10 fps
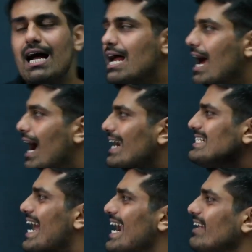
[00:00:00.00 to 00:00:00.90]

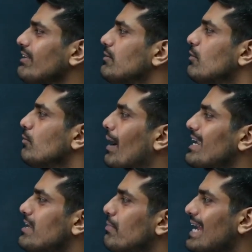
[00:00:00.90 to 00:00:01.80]
Understanding with
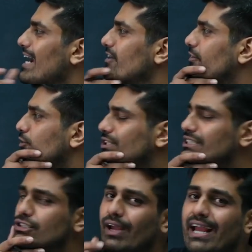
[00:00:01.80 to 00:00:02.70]
multiple kind of a question. So
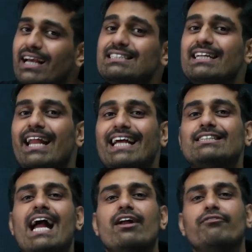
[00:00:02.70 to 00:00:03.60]
here's the next
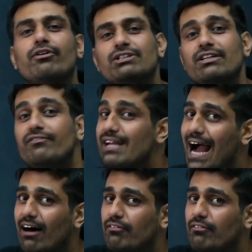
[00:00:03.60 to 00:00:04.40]
kind of a question we have.